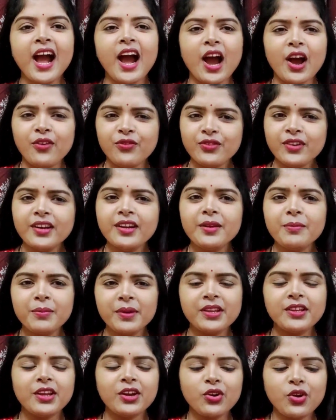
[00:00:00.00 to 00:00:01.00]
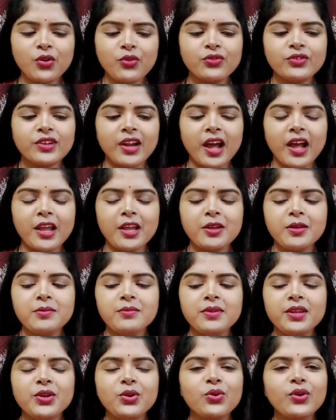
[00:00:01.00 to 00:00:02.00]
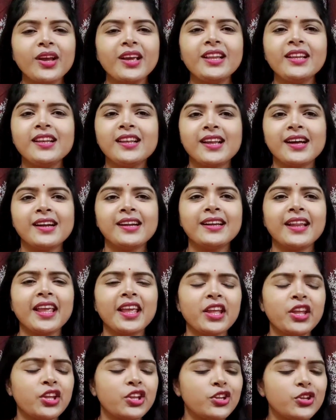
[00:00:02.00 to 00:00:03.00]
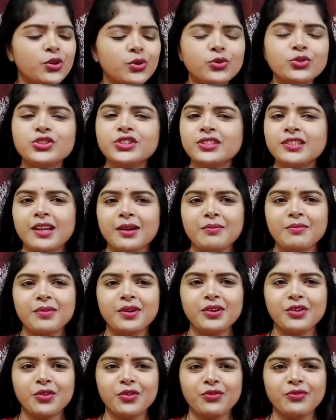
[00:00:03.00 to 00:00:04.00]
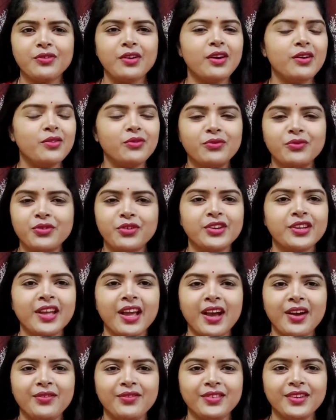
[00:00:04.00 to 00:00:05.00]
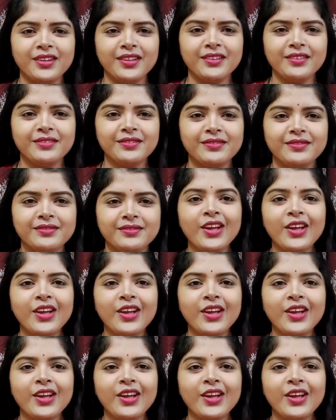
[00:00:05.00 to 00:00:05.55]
After a period of time, you can learn a huge number of vocabulary.